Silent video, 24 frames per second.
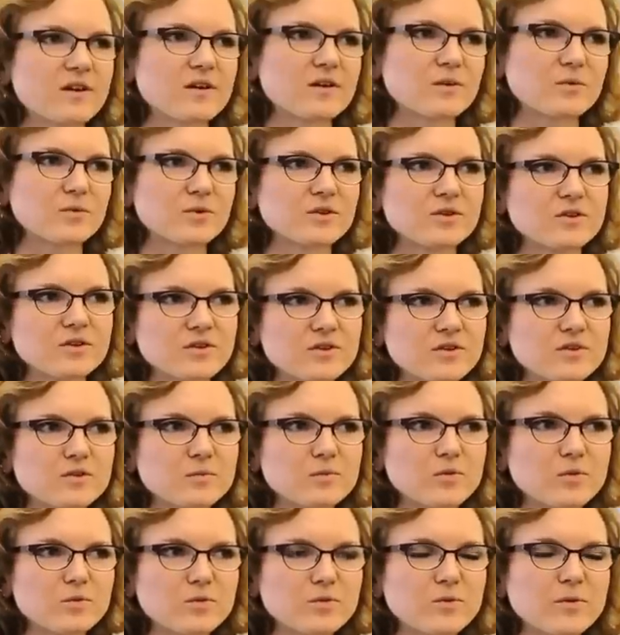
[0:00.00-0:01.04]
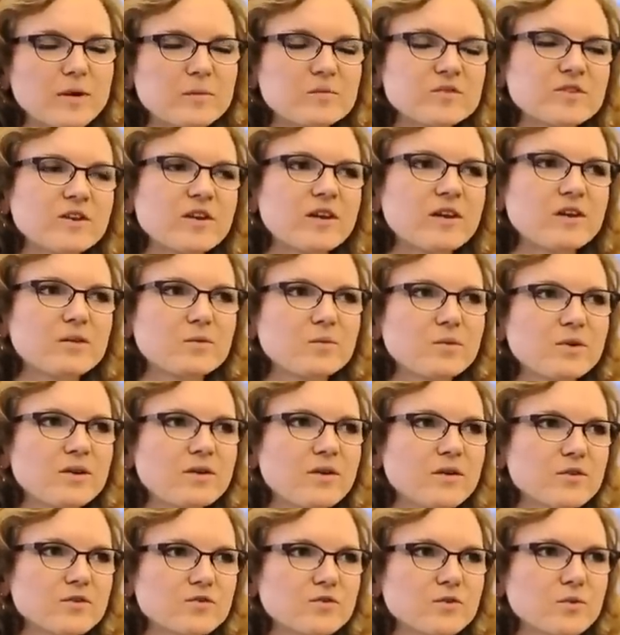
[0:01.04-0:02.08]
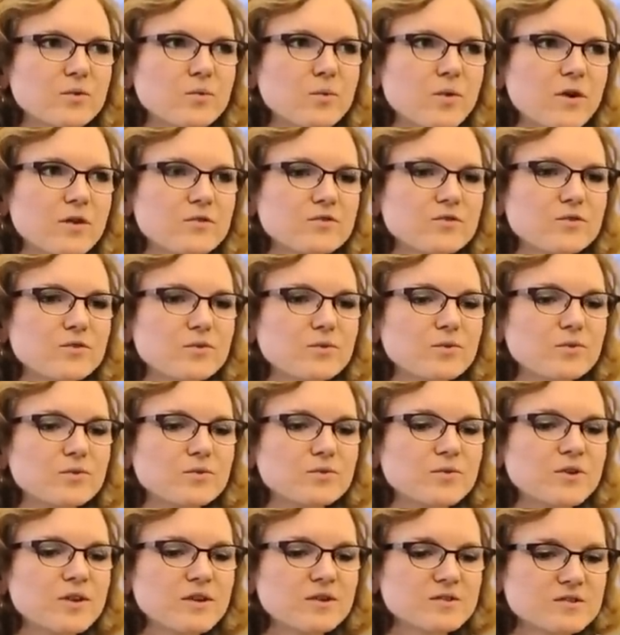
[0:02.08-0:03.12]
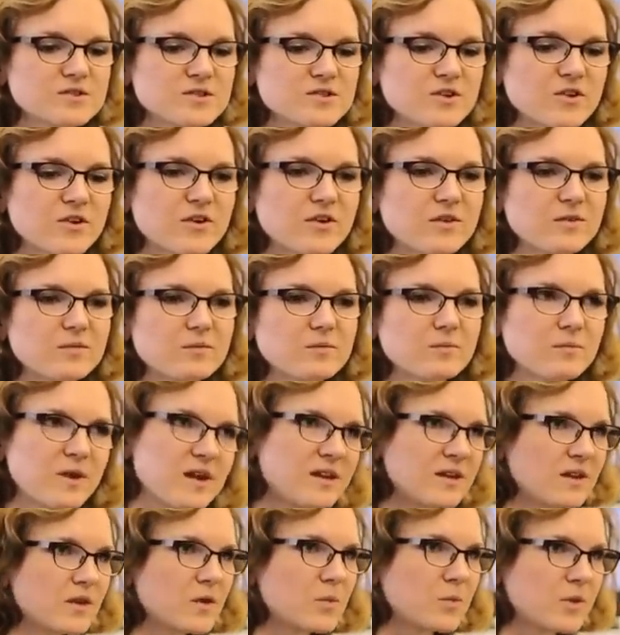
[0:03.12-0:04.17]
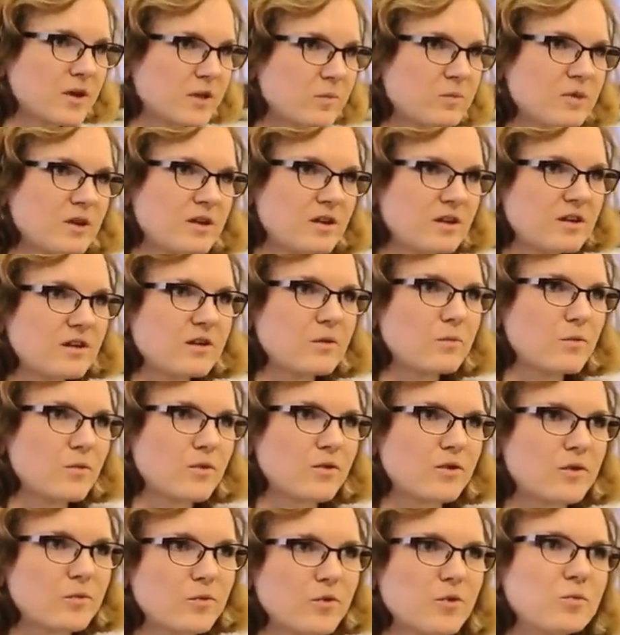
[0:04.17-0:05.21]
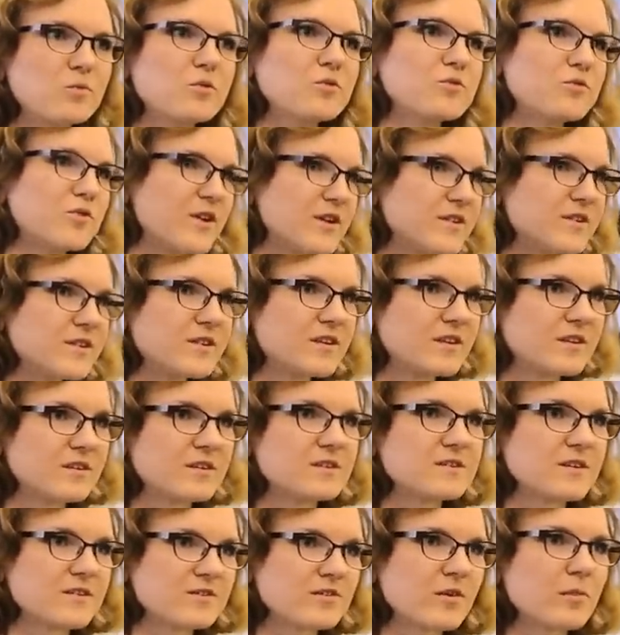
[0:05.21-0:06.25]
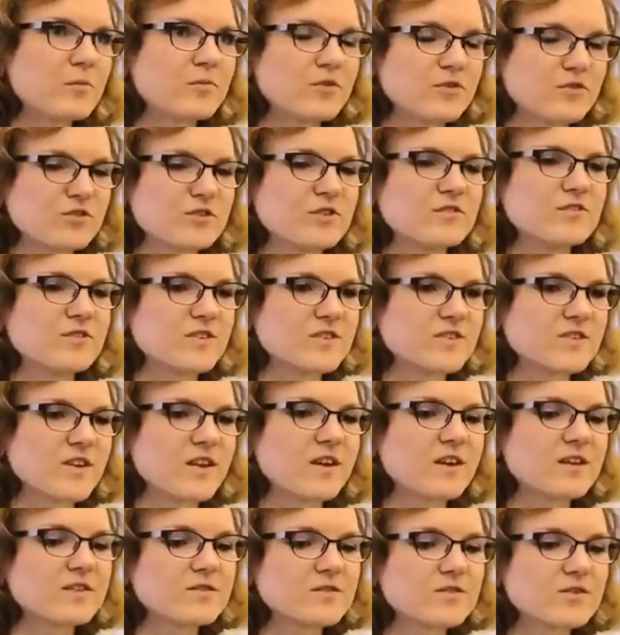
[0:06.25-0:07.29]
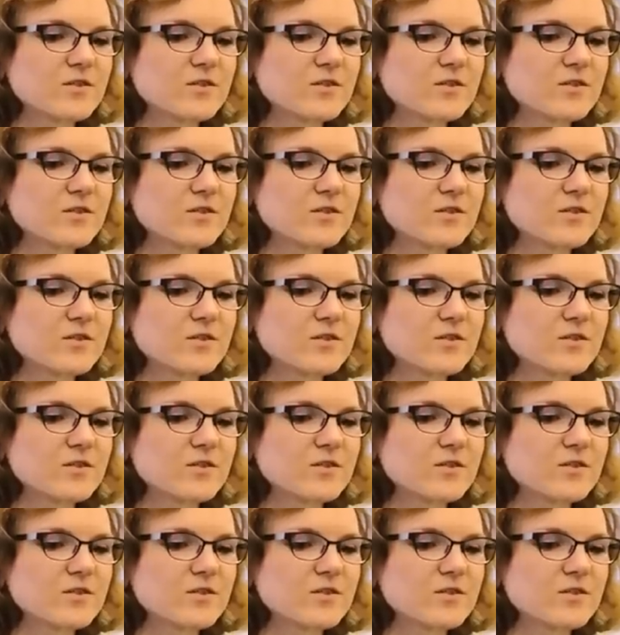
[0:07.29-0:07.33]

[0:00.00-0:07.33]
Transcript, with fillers: out a really good mobile website. We also want to start making Wikipedia more mobile friendly, the desktop version of the site.